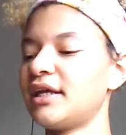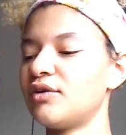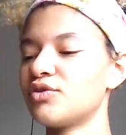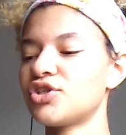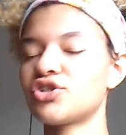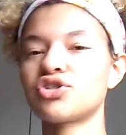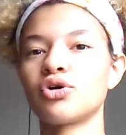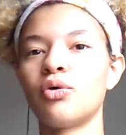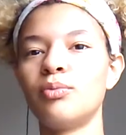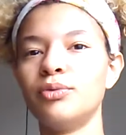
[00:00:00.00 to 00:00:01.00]
and it was just
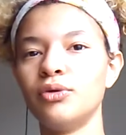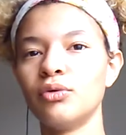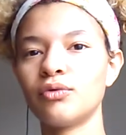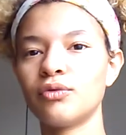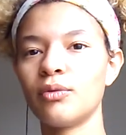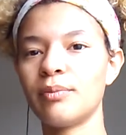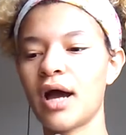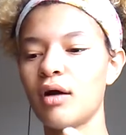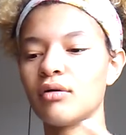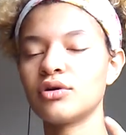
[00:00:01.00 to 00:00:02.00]
so beautiful and
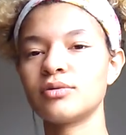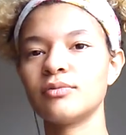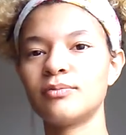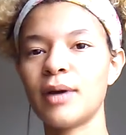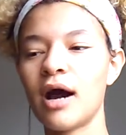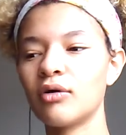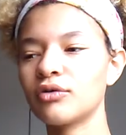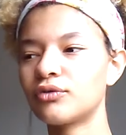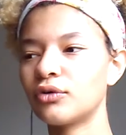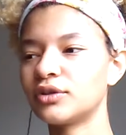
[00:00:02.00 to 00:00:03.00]

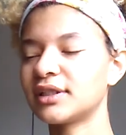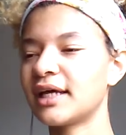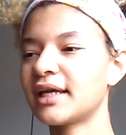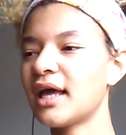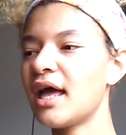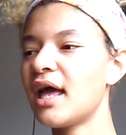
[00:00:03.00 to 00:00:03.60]
powerful to